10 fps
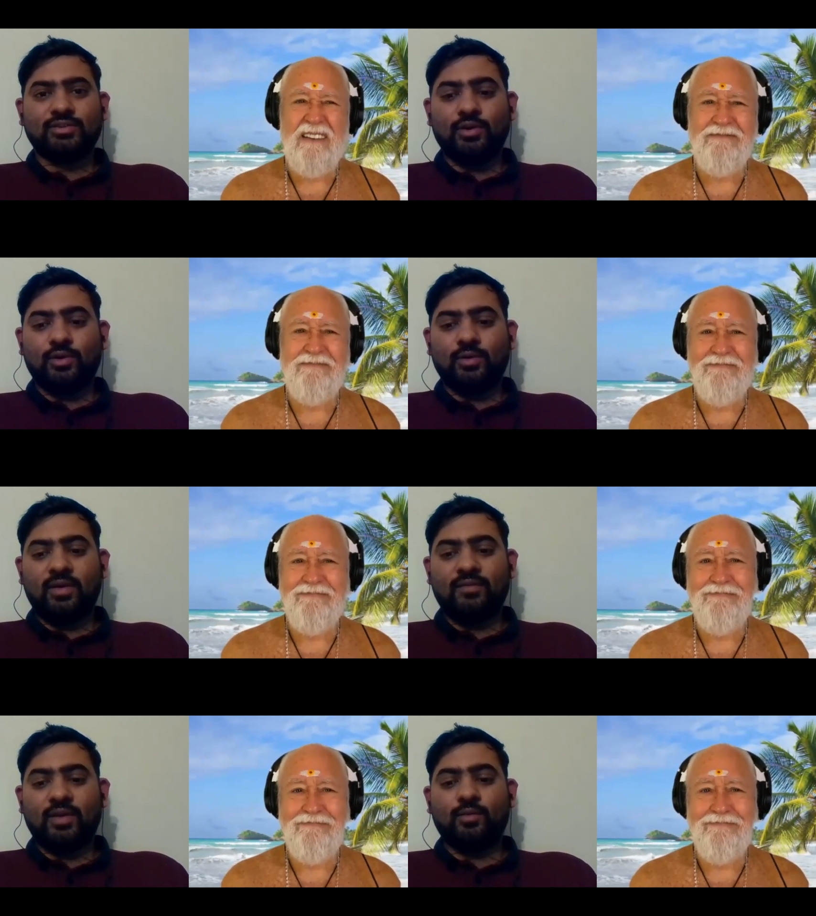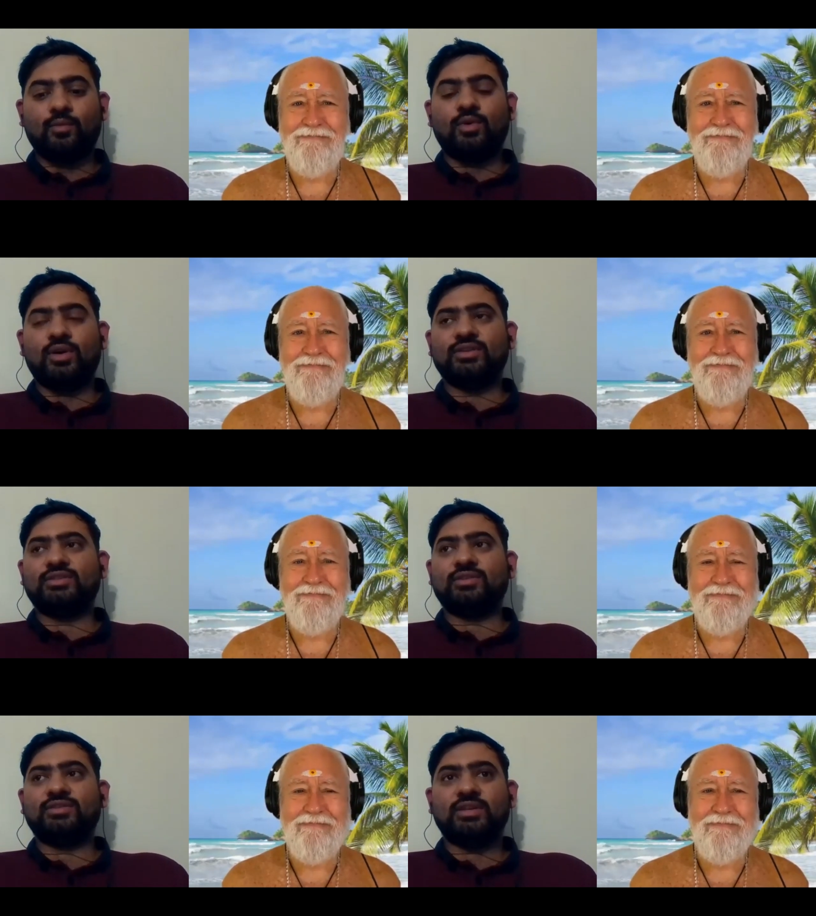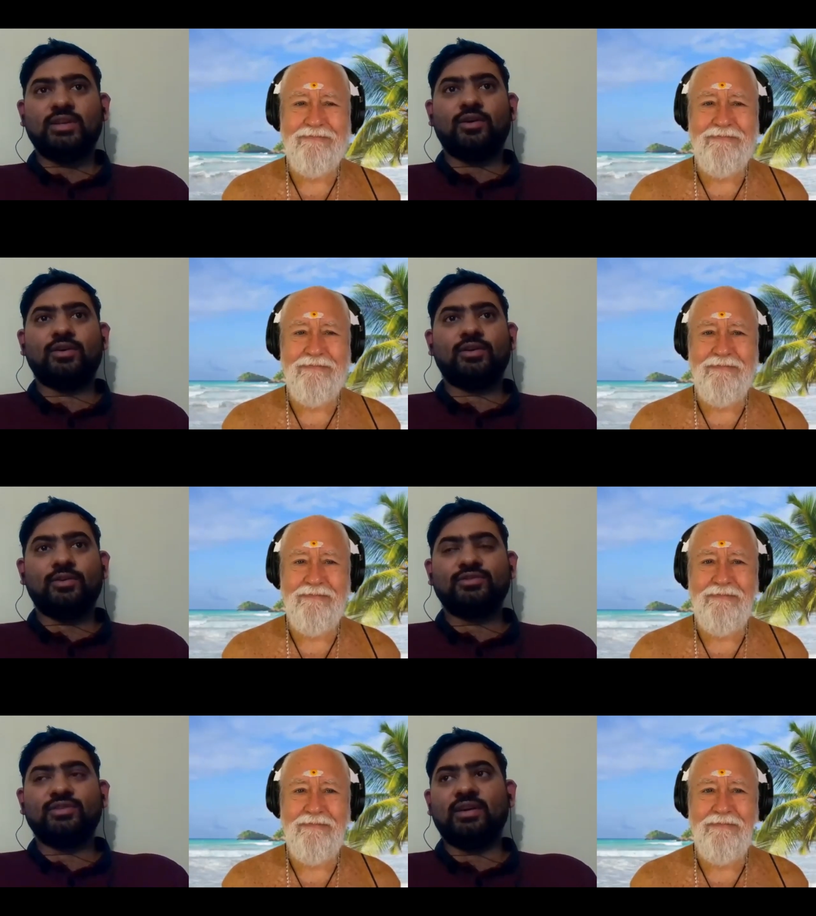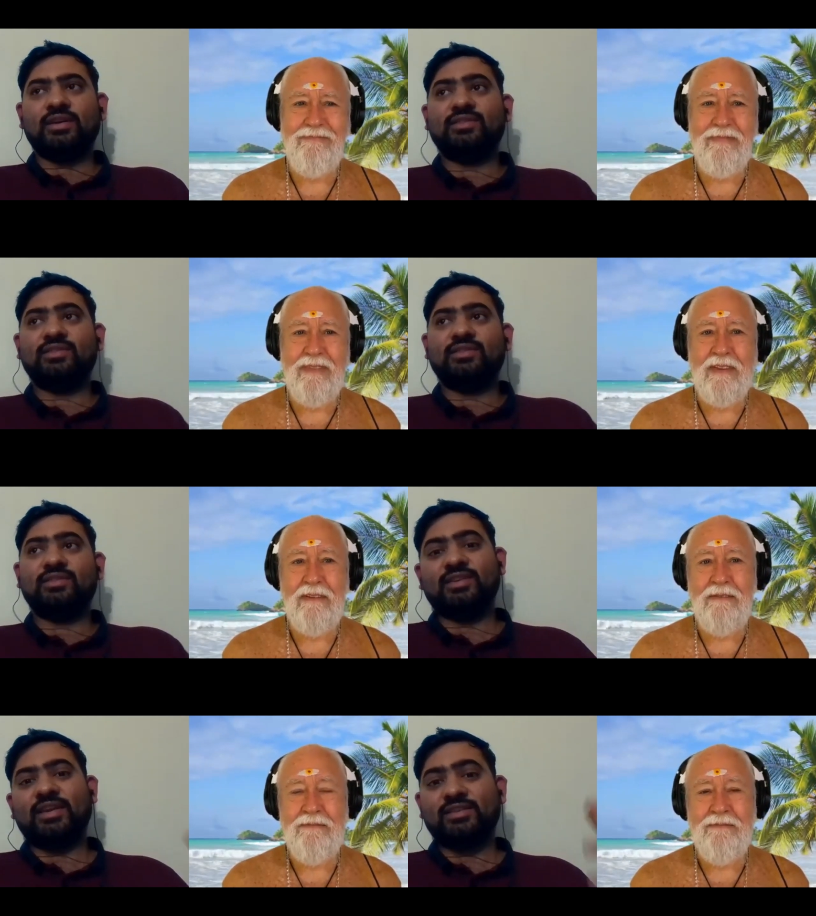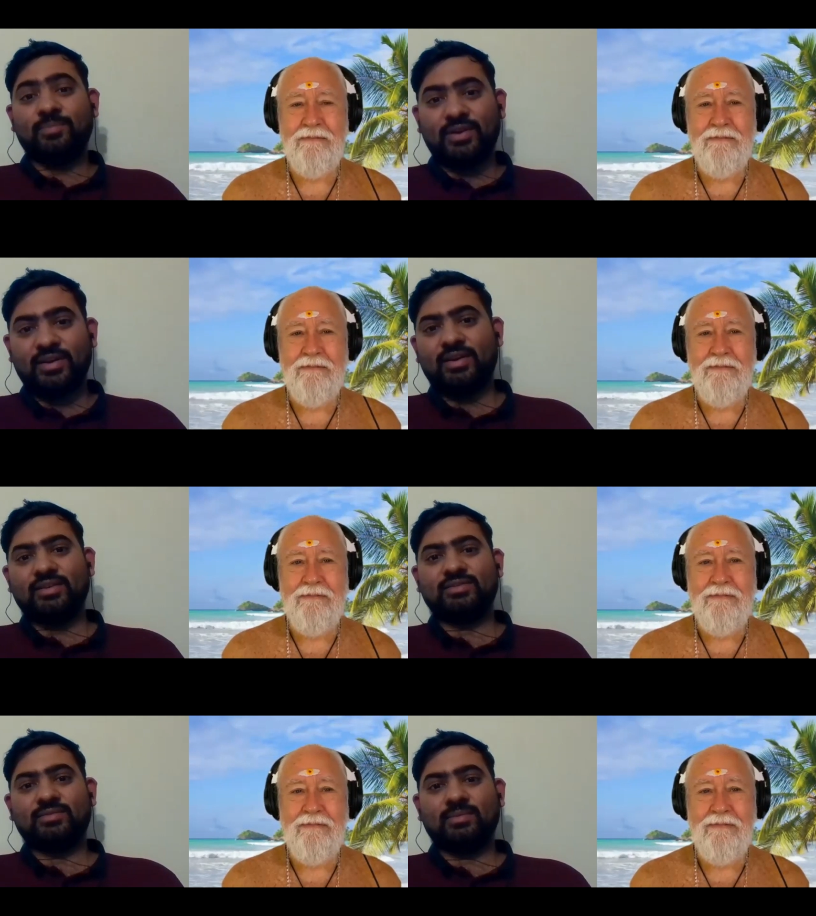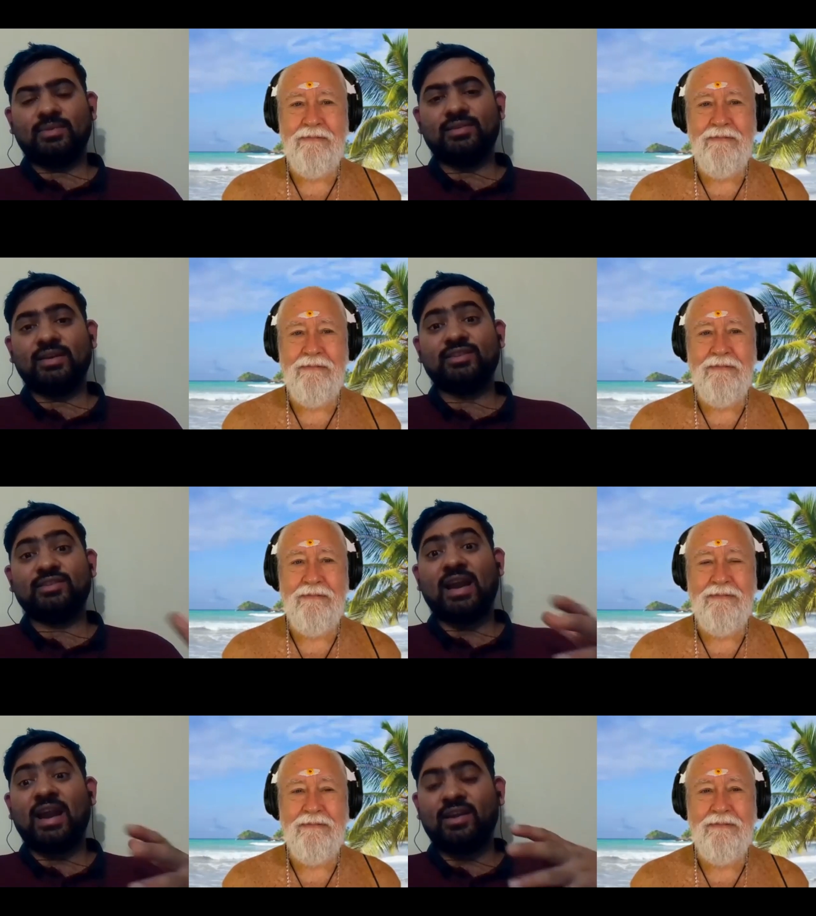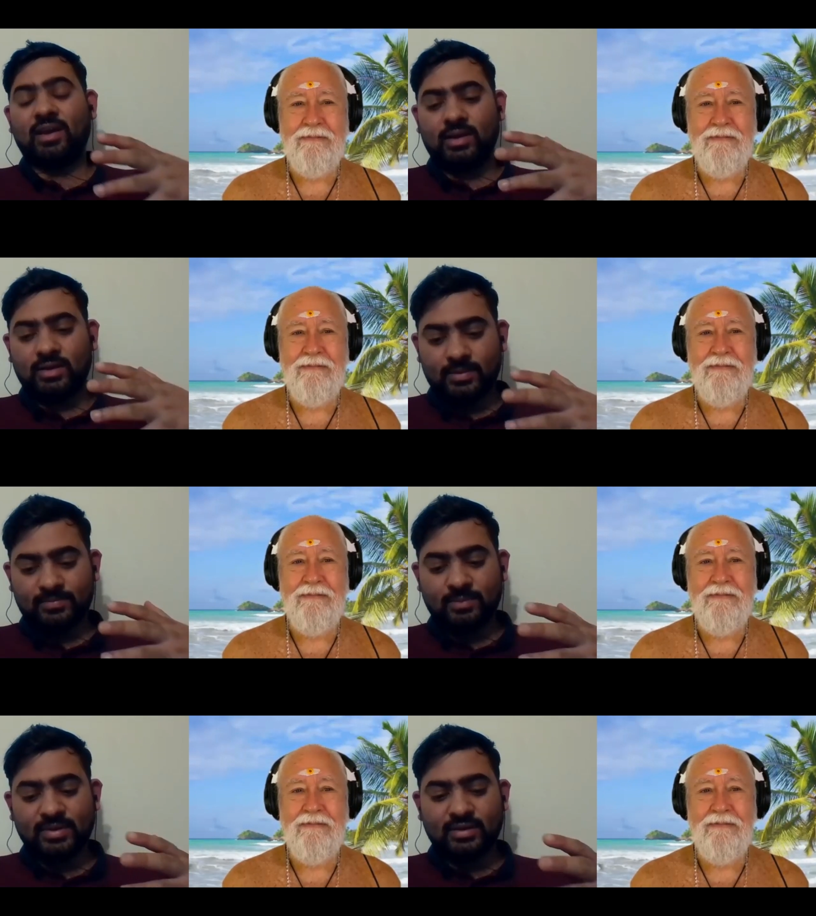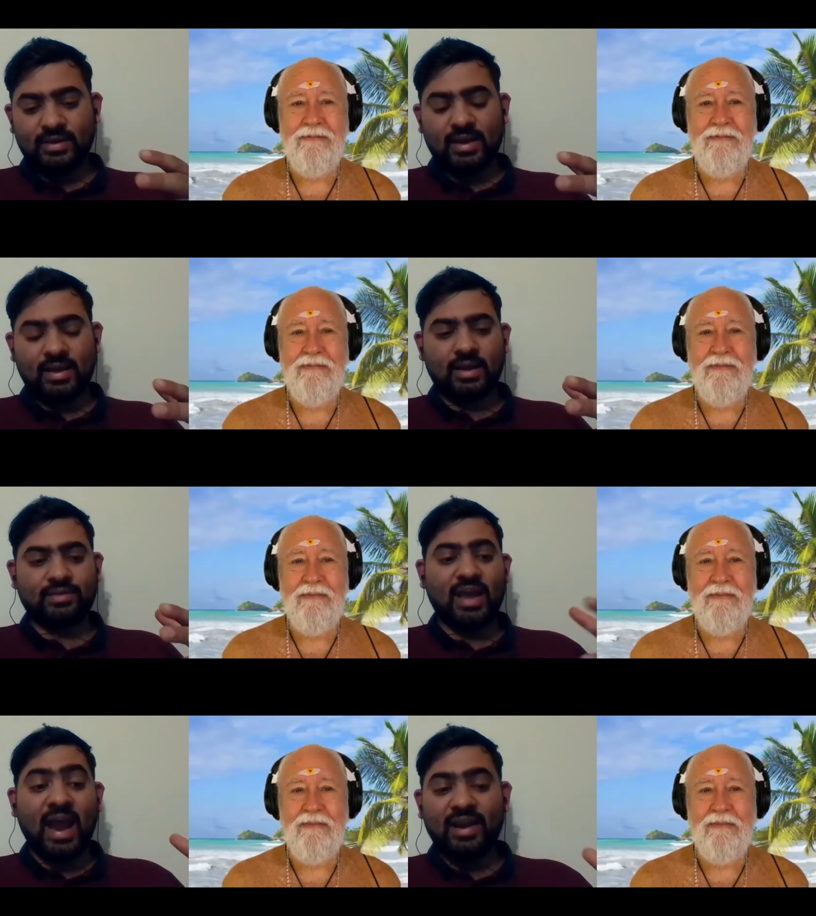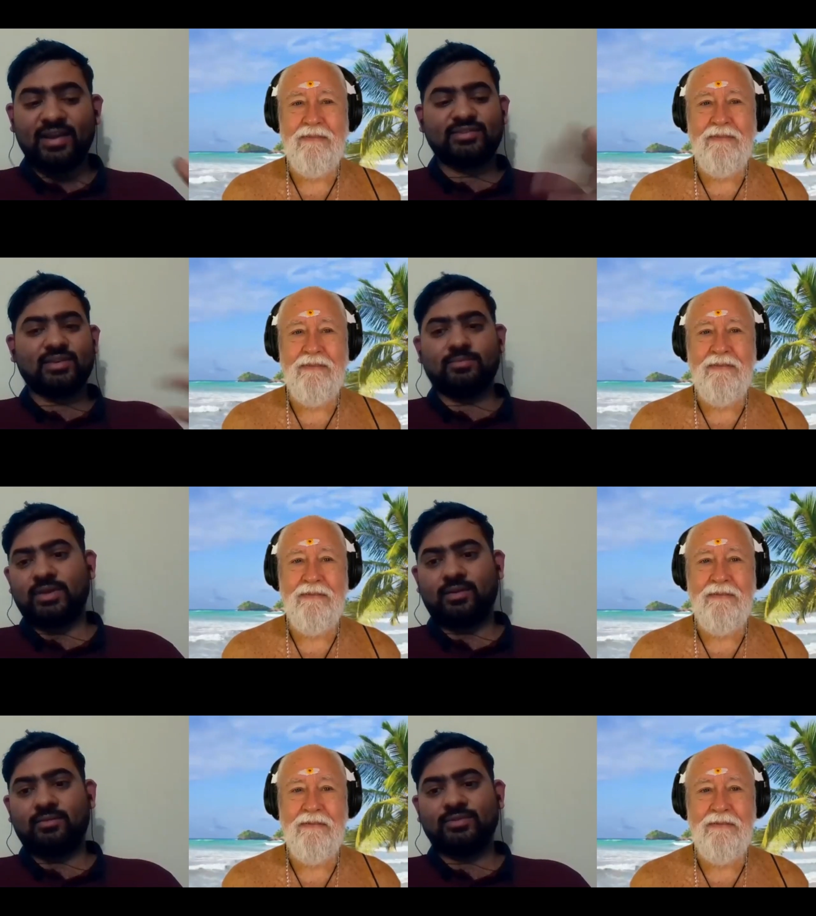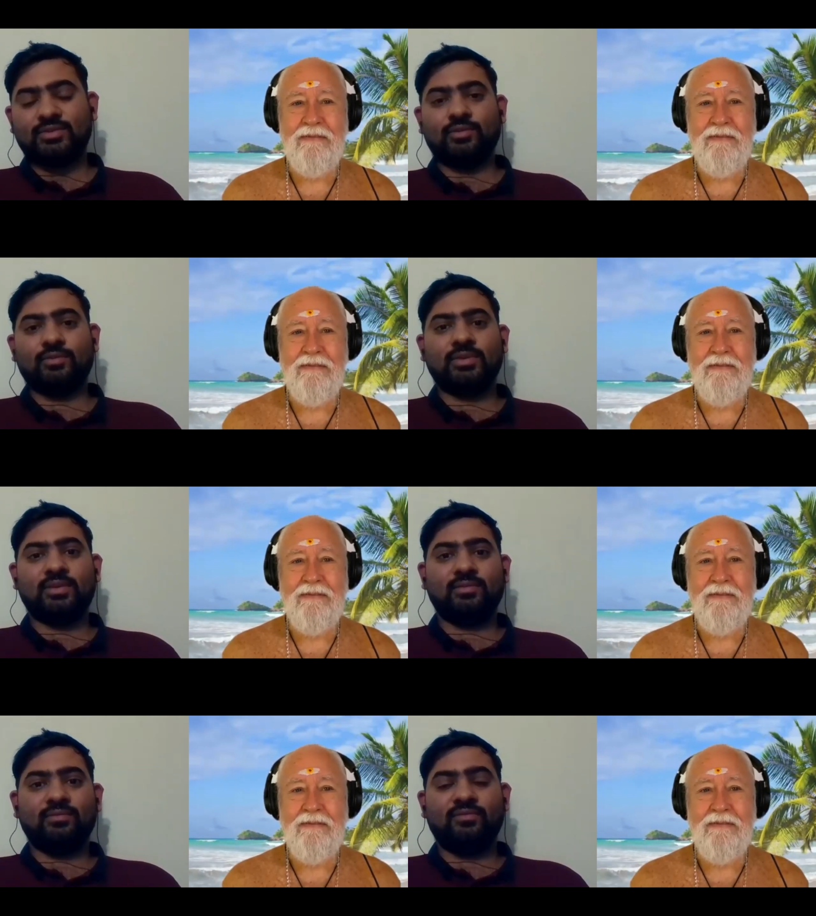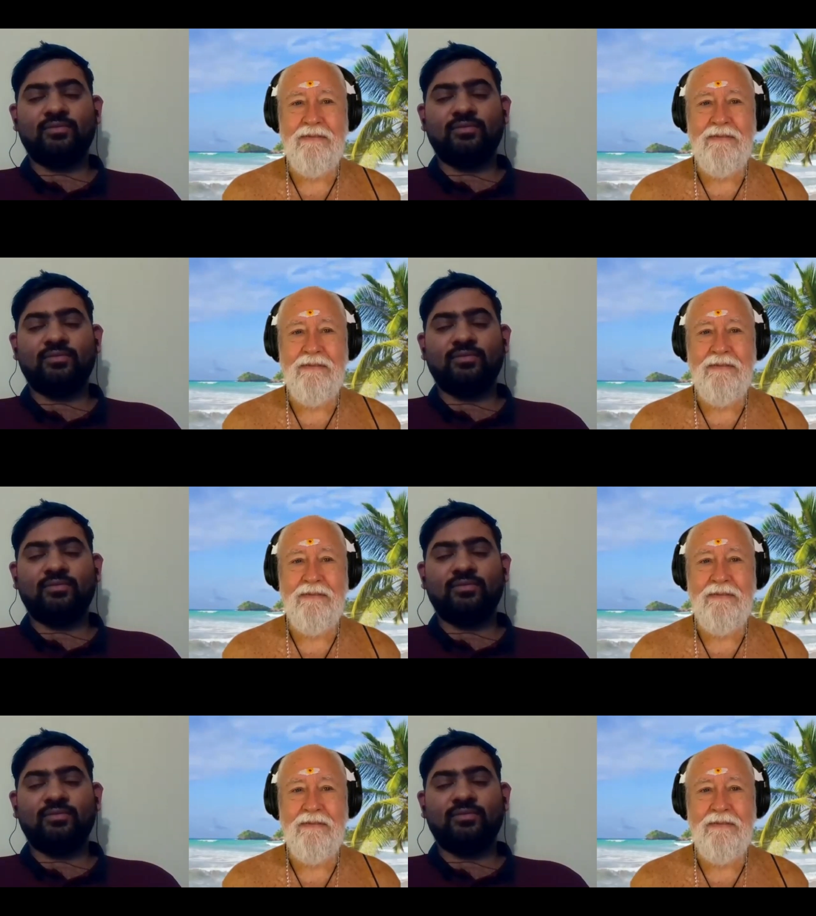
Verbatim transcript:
Speaker 1: So everyone wants to sit down, close their eyes. They think it's an experience. They think it's an adi- uh, um, something. Uh, they're adding something. So the